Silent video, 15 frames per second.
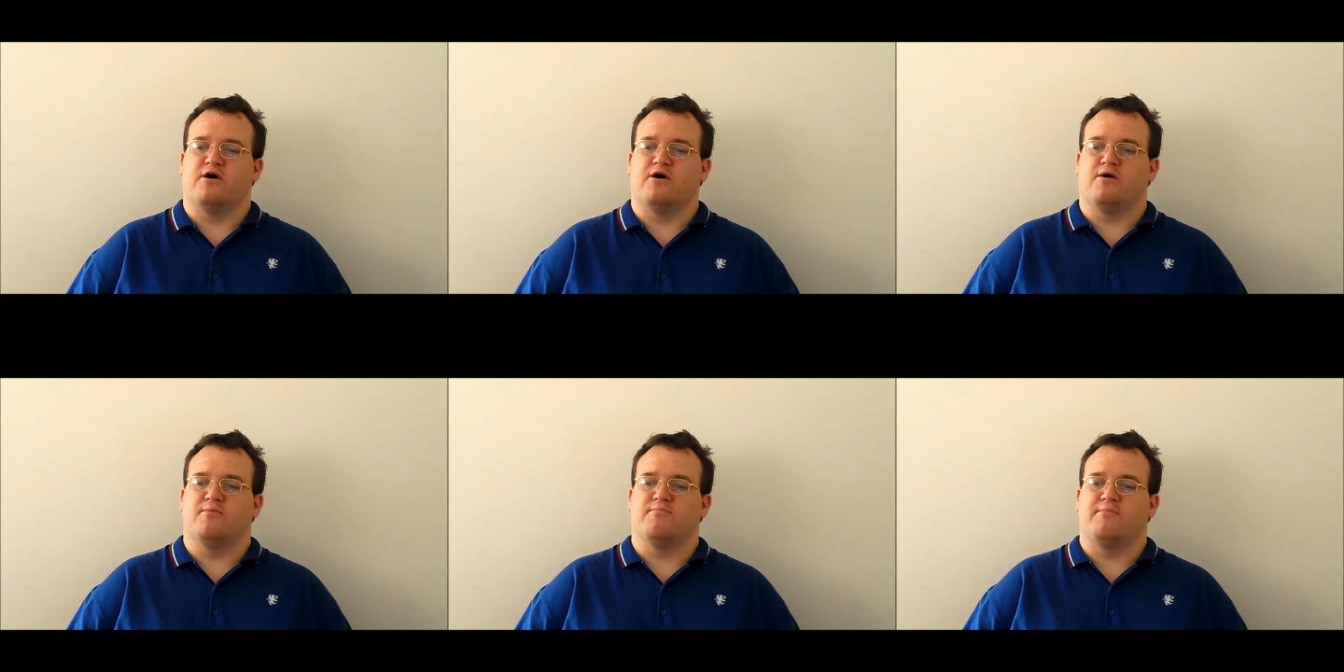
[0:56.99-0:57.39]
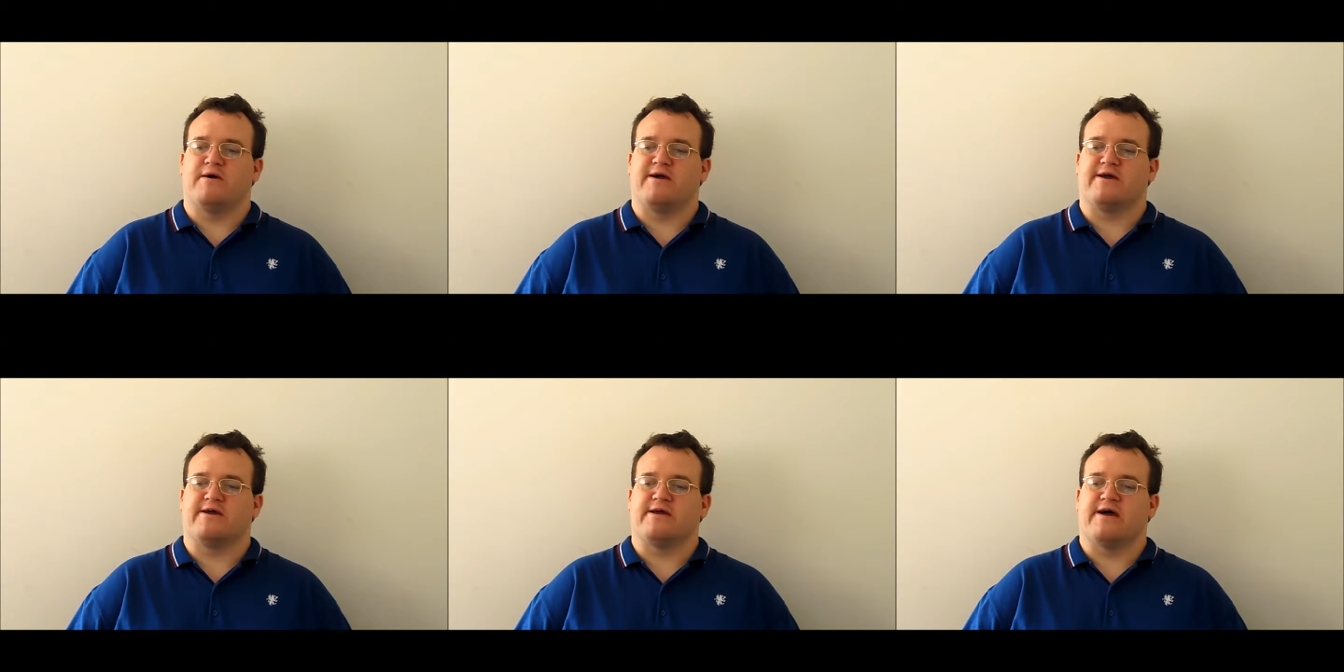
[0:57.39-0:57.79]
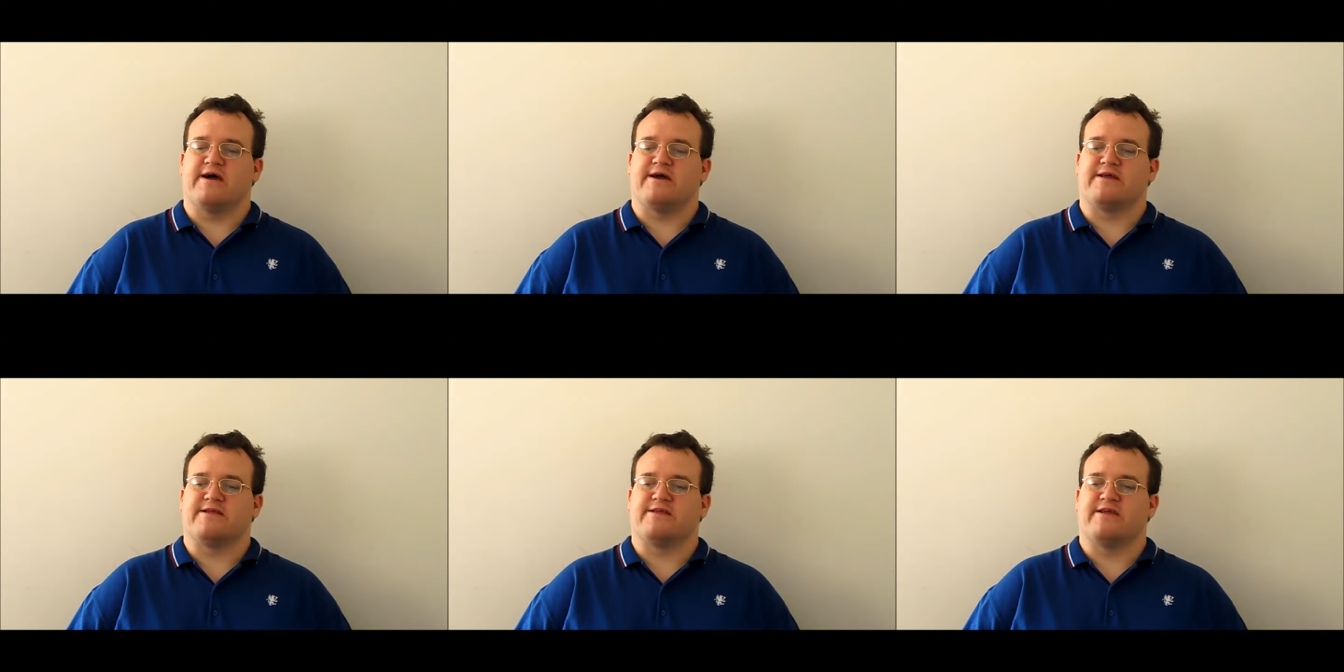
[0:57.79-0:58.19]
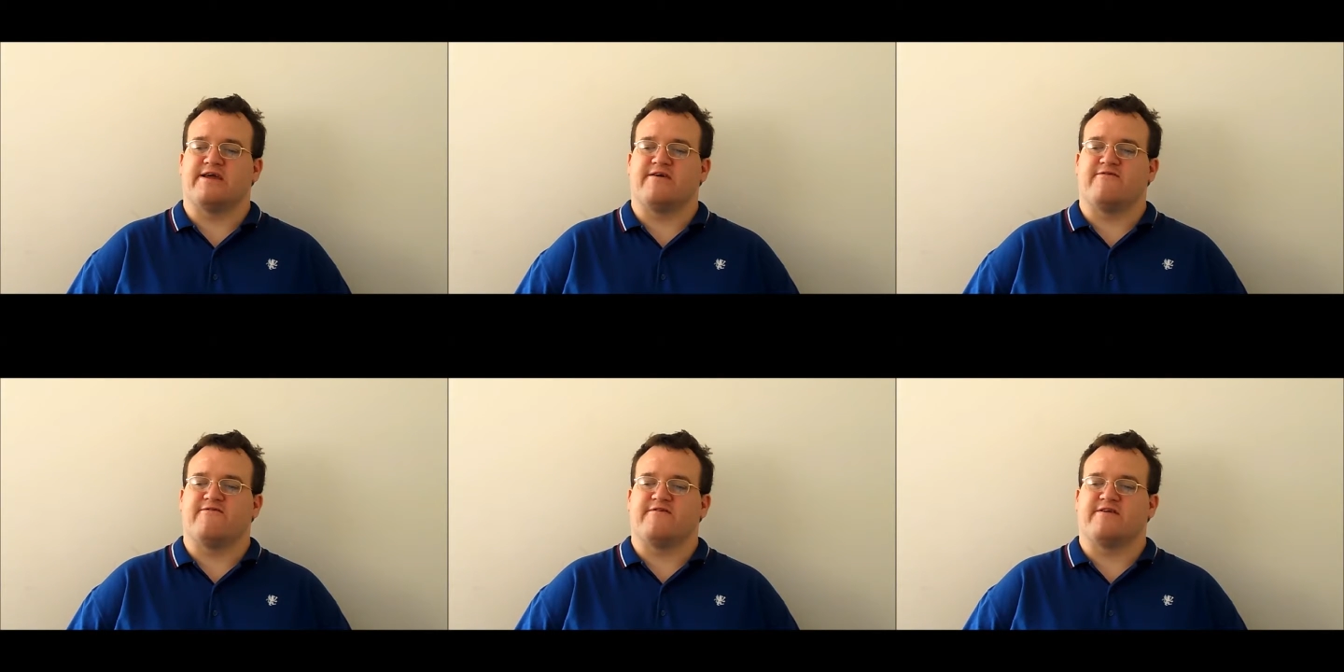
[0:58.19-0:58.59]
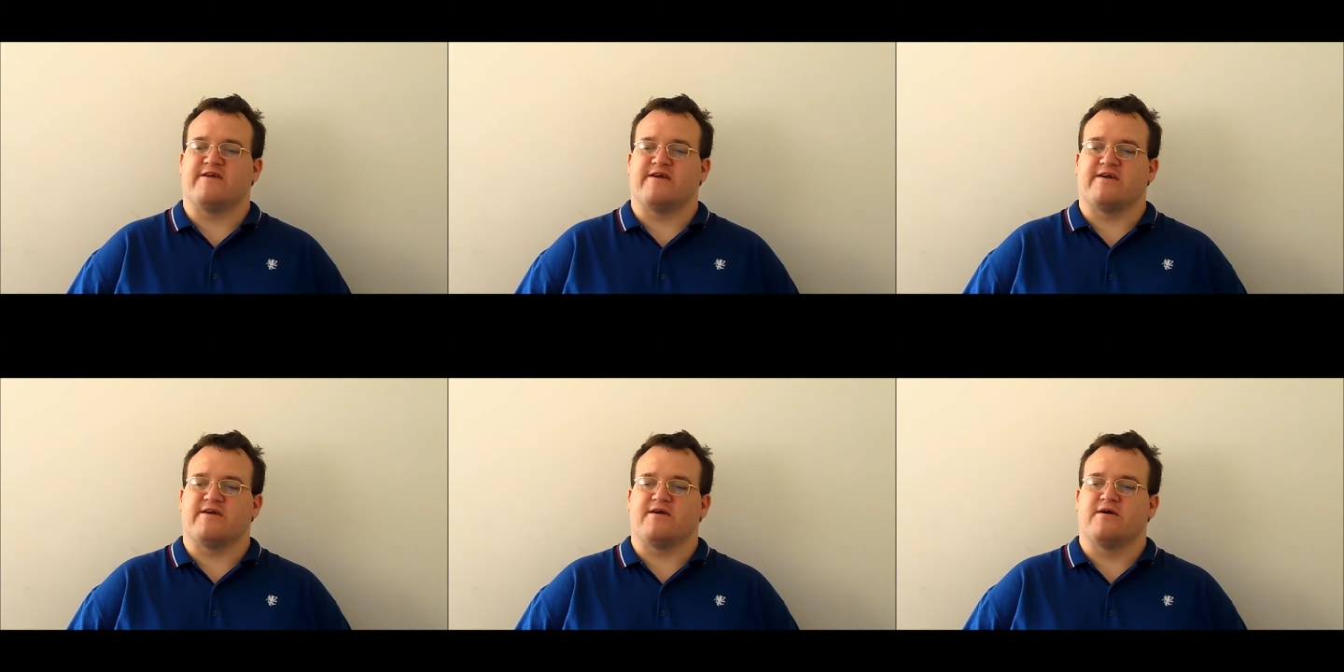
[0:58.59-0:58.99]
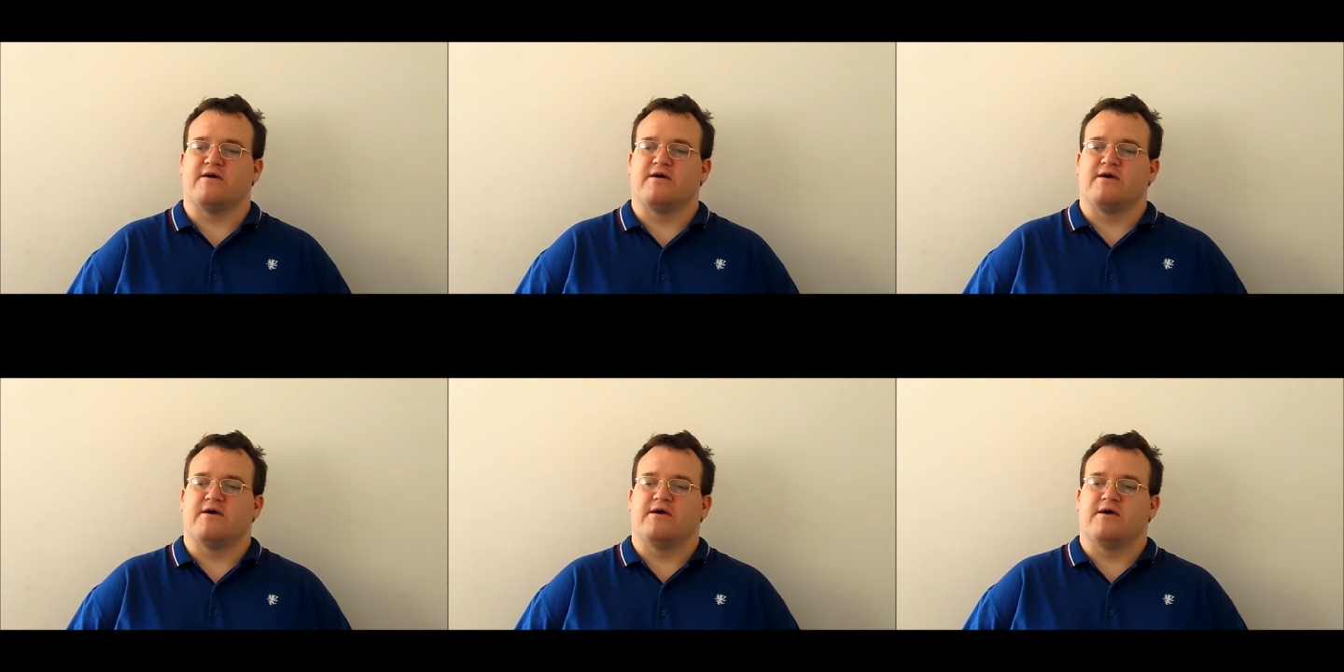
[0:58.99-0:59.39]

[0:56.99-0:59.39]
are make a DVD